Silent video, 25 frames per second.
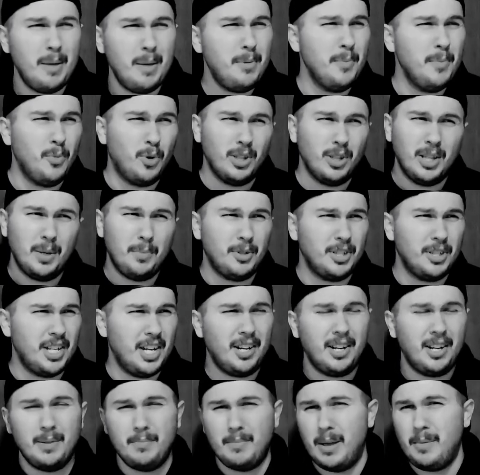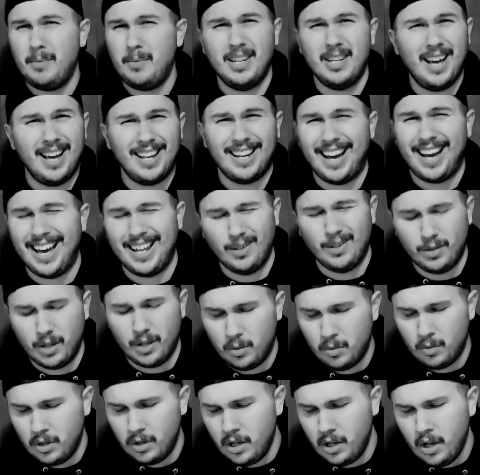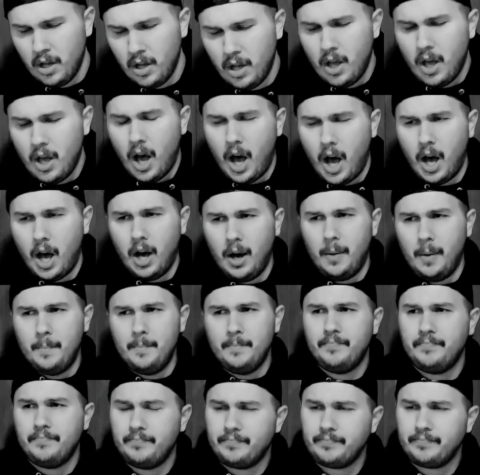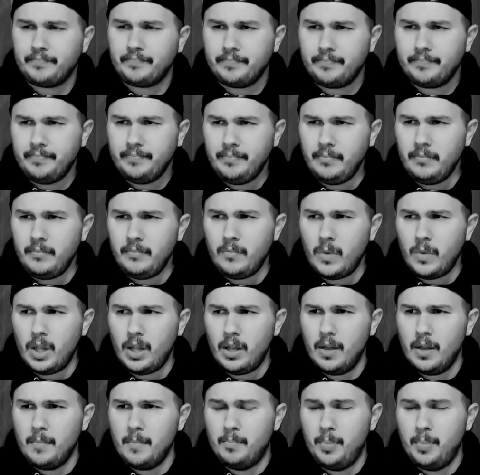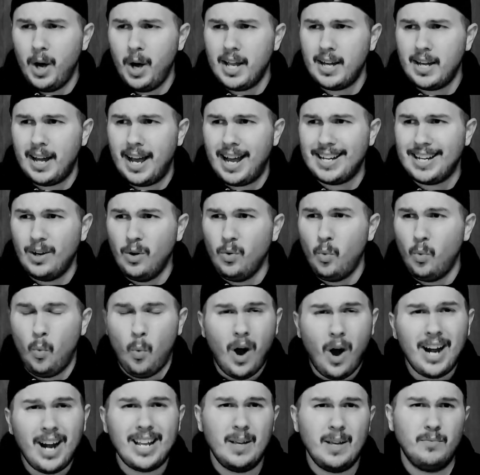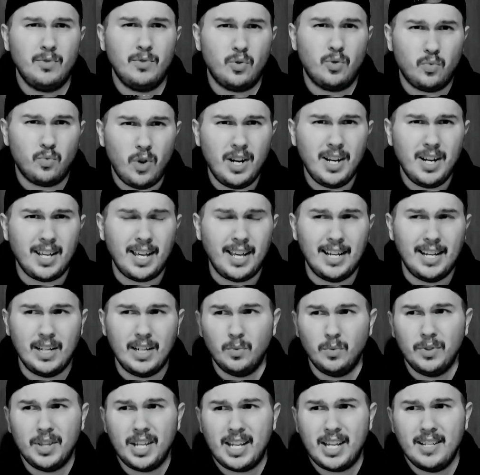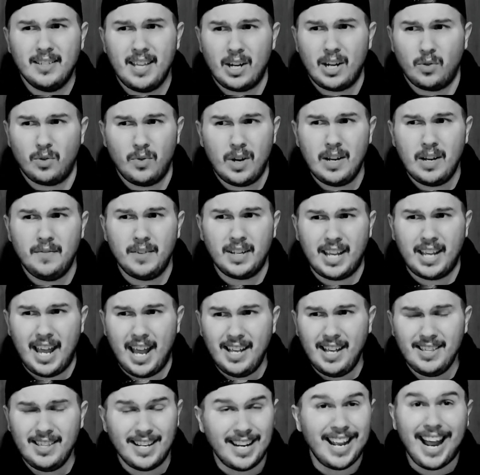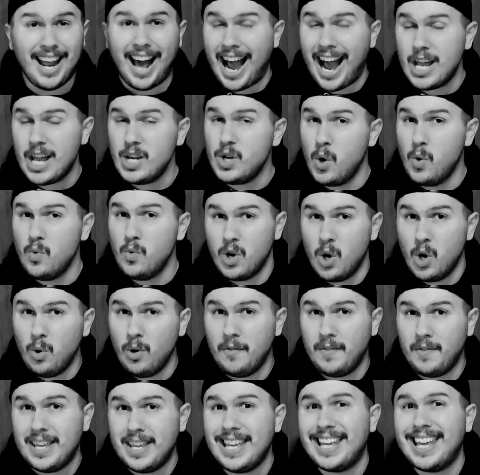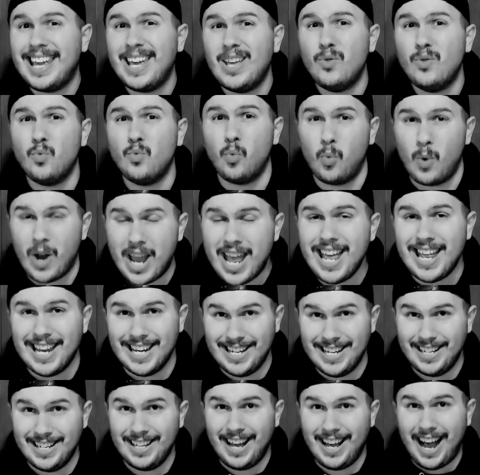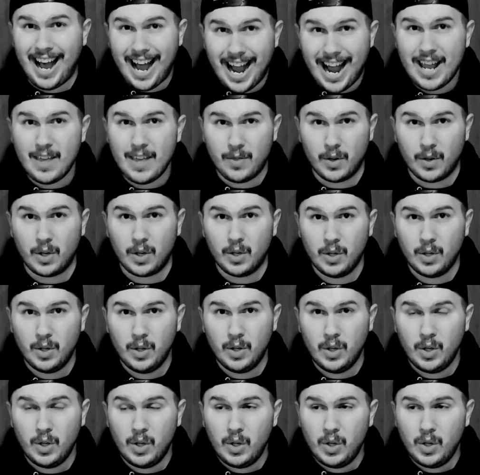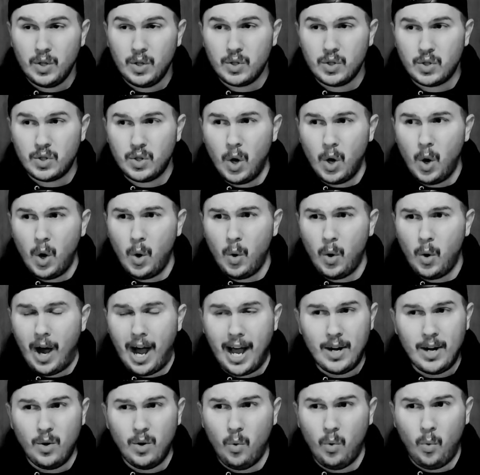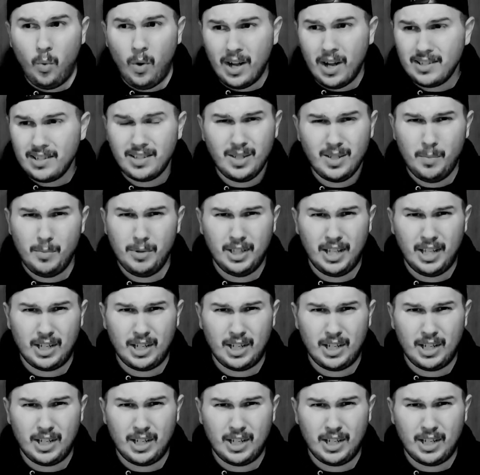more libertarian, maybe not, I don't know. But I don't want him to run again. I don't think he's that great of a candidate. I don't know if he can win either. So I don't want someone like